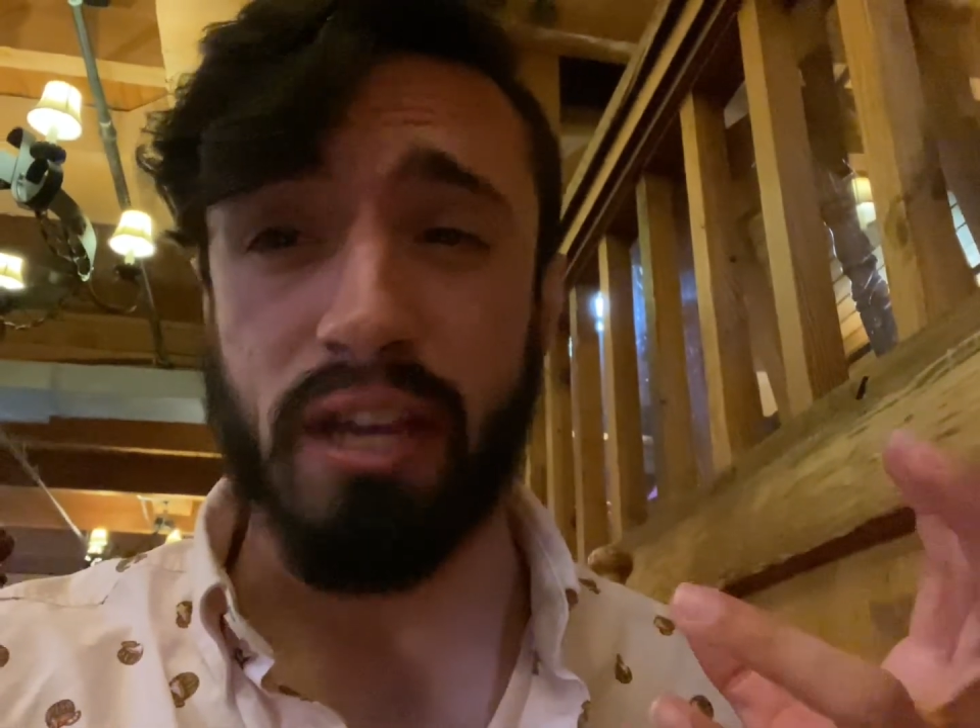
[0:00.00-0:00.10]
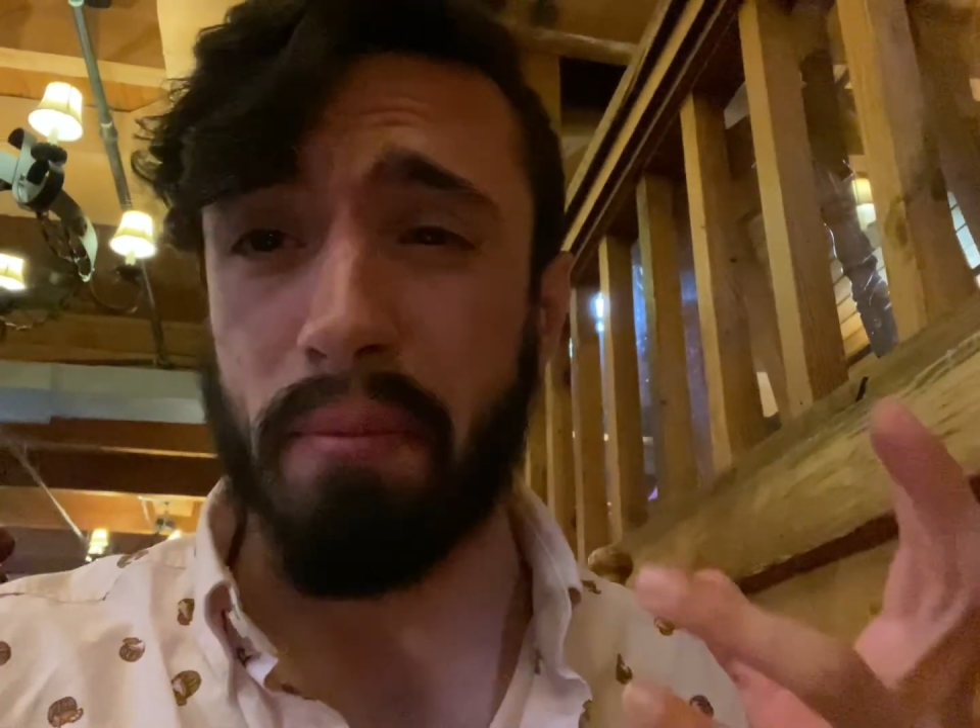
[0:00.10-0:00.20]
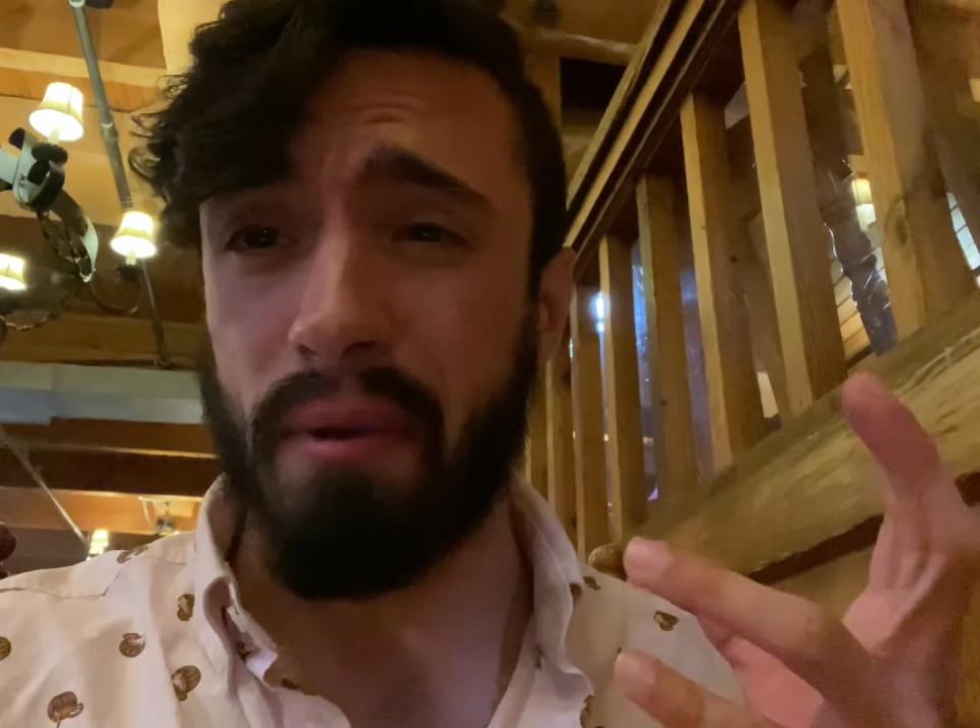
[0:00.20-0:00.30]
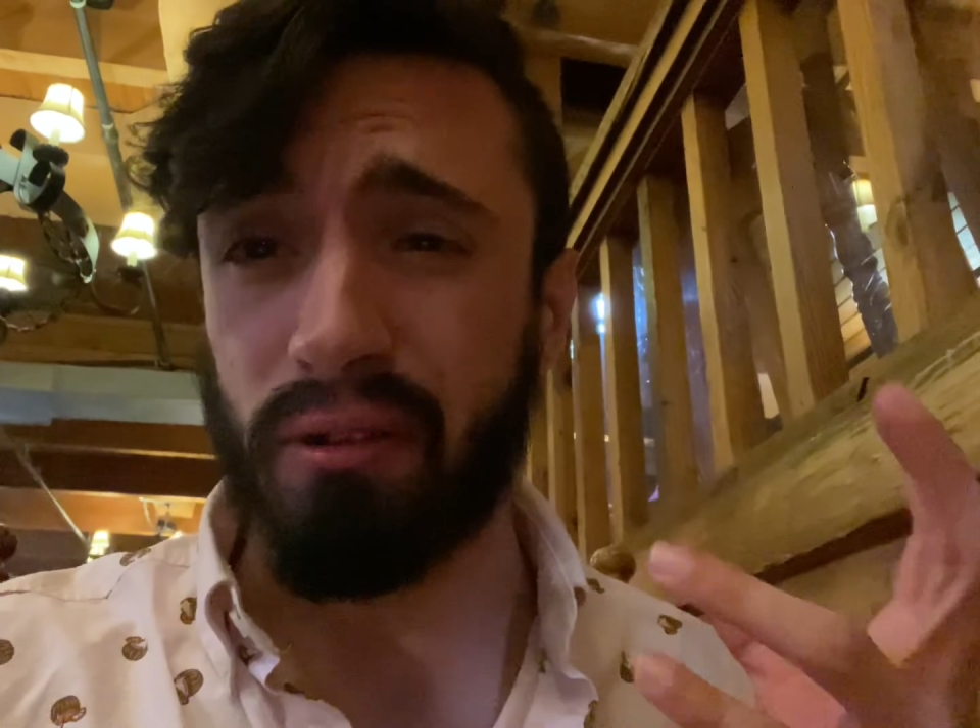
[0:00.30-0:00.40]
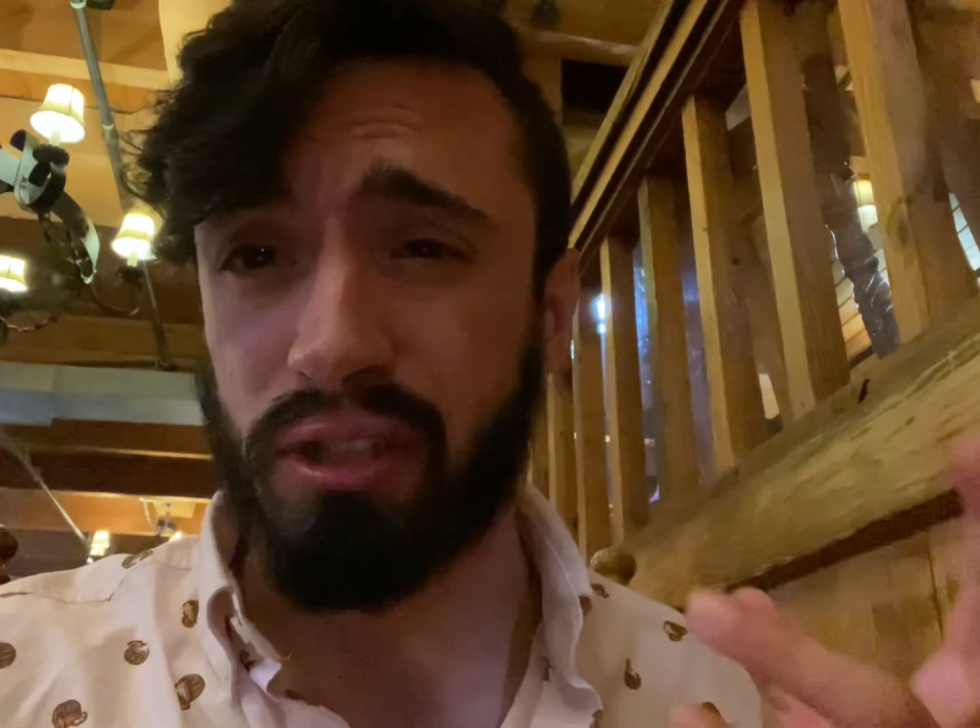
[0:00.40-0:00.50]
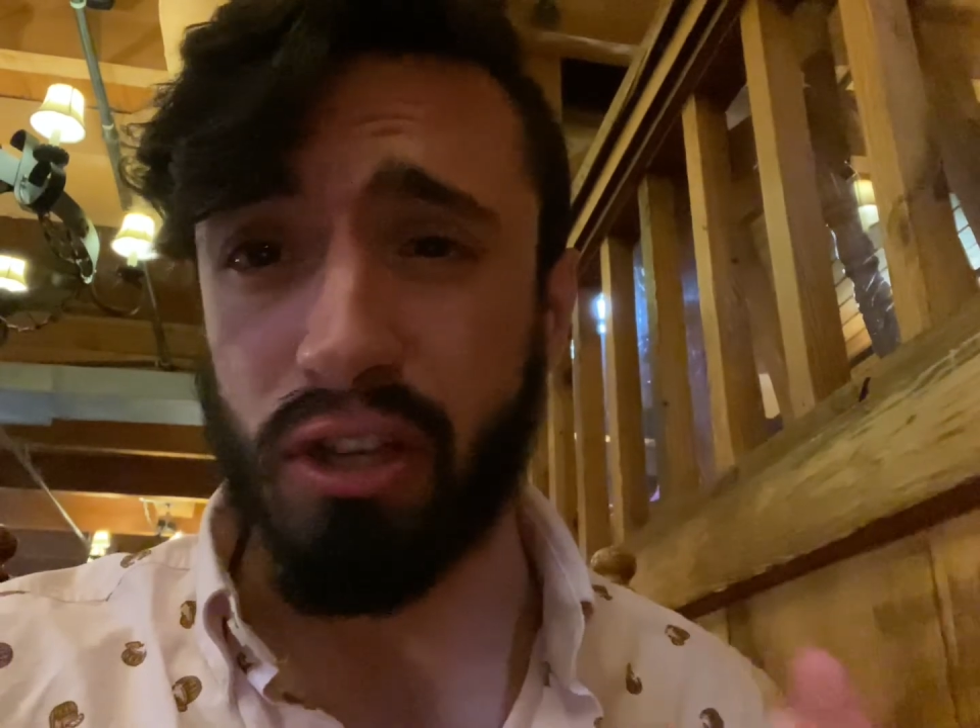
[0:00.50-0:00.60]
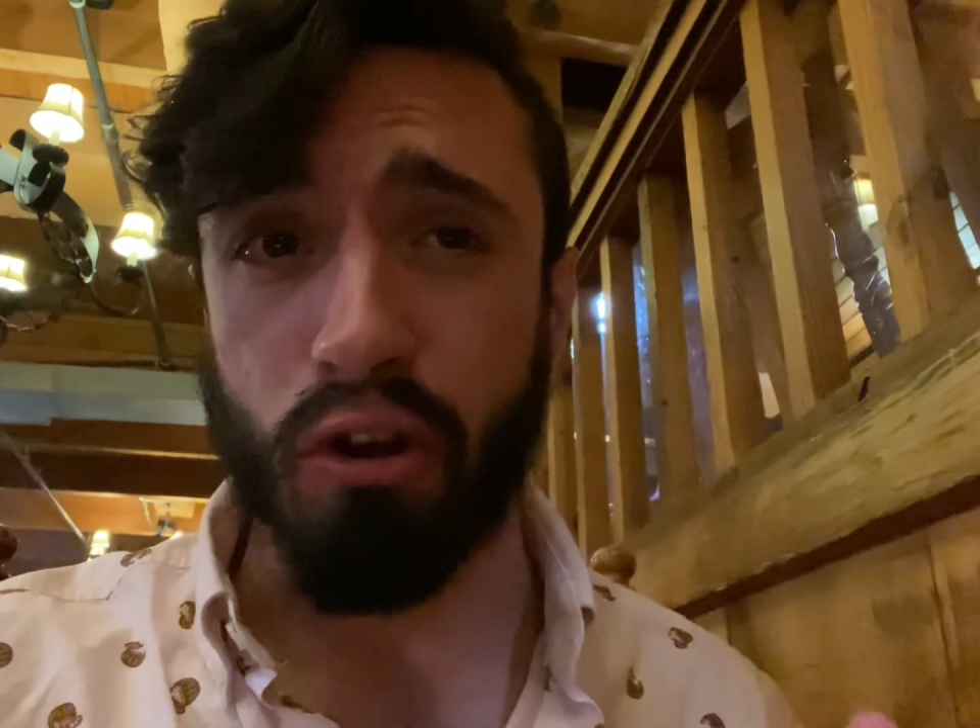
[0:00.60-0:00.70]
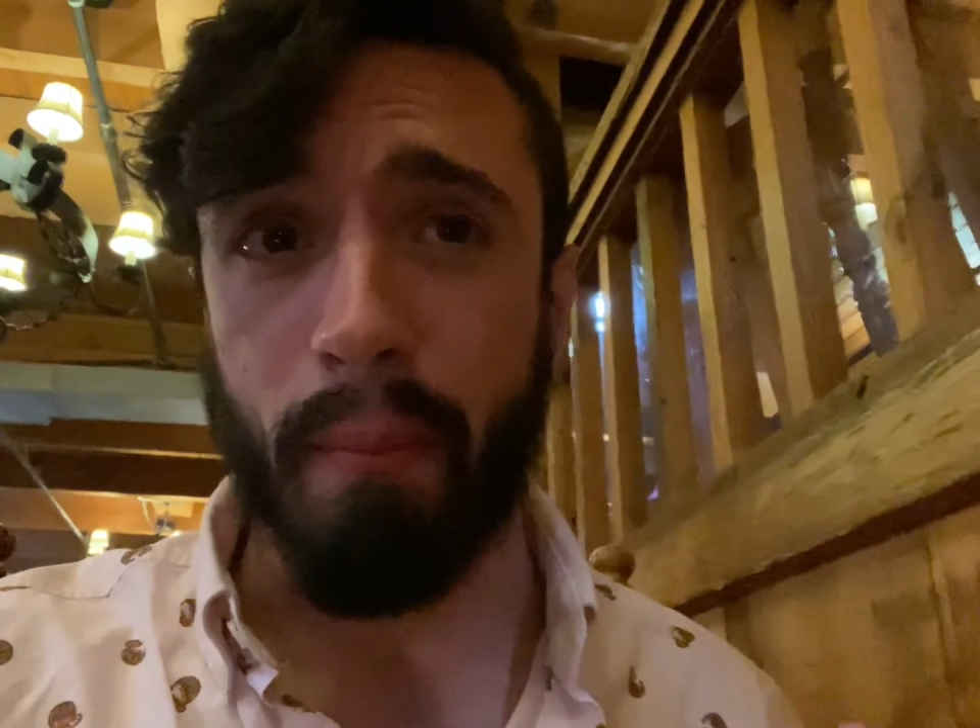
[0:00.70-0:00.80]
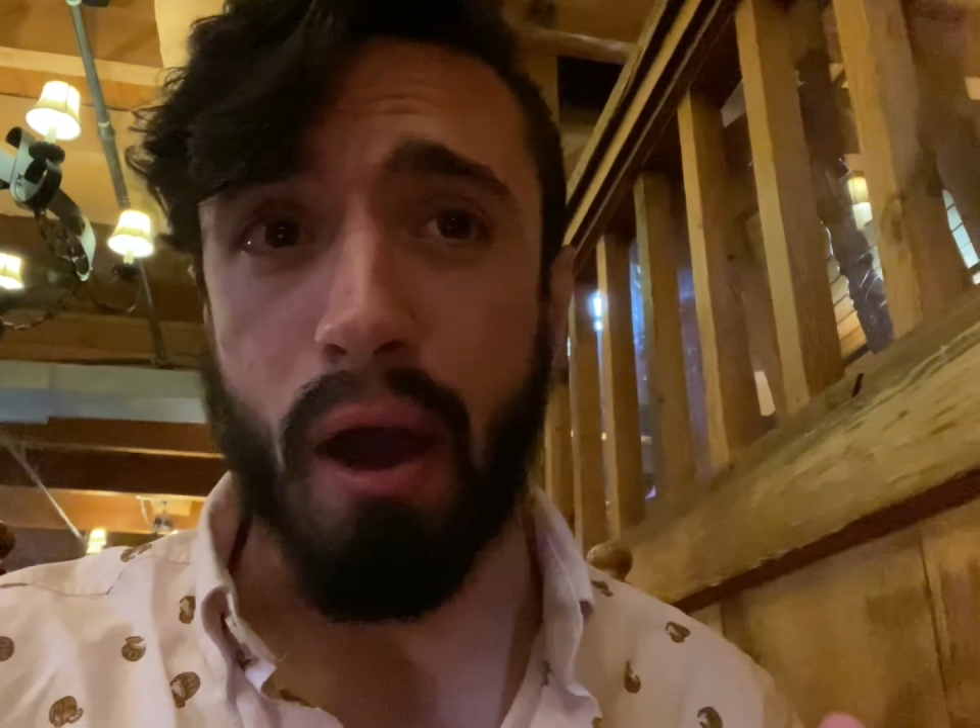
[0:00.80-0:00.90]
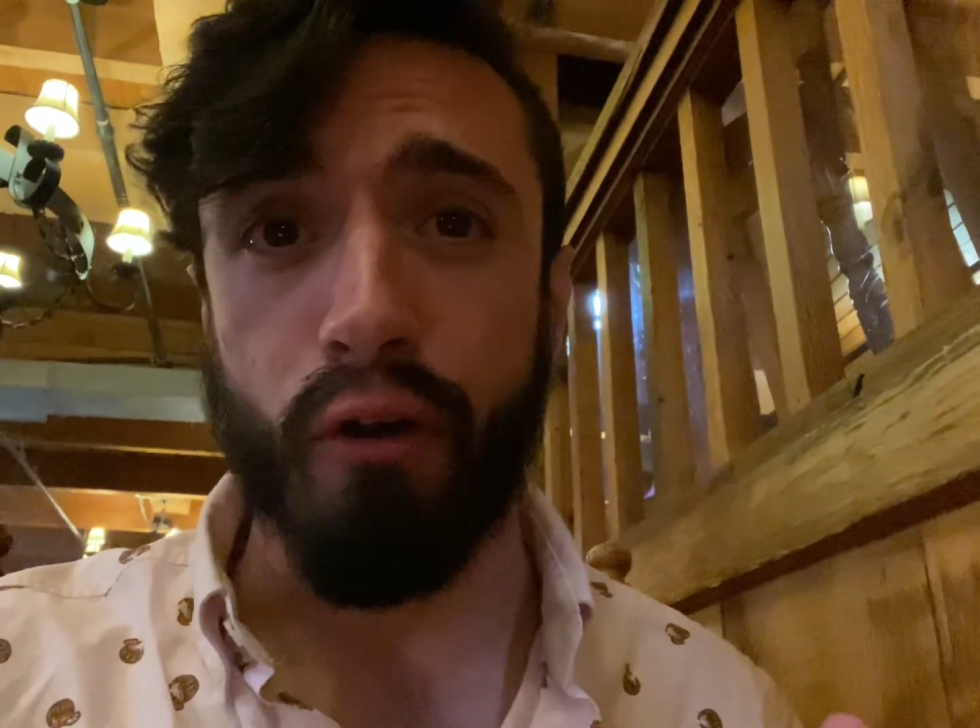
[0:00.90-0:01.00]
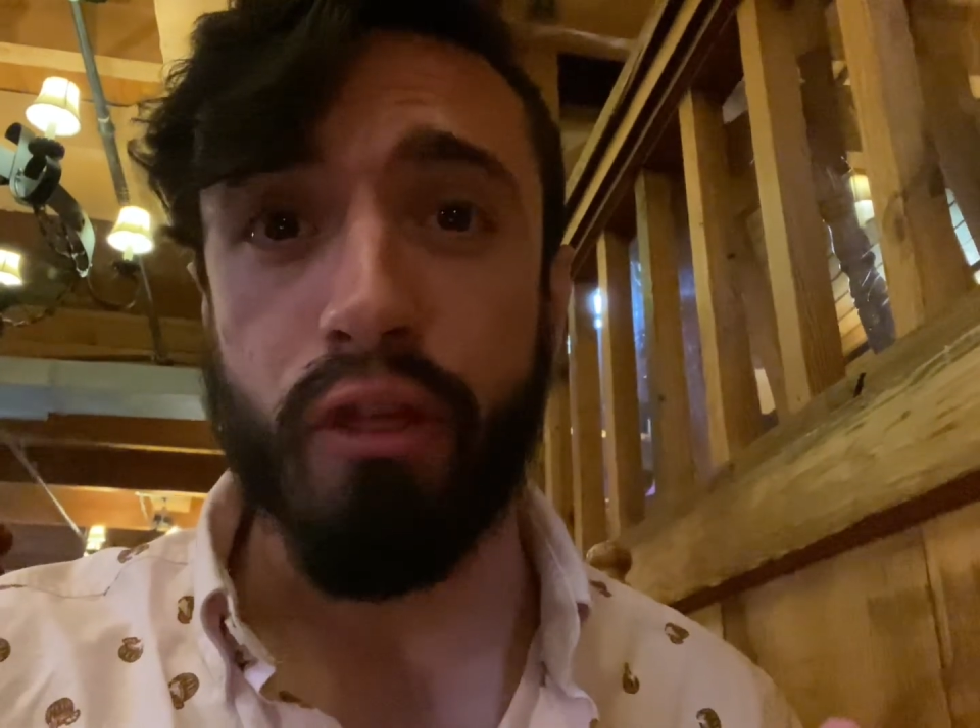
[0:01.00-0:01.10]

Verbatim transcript: it melts in your mouth.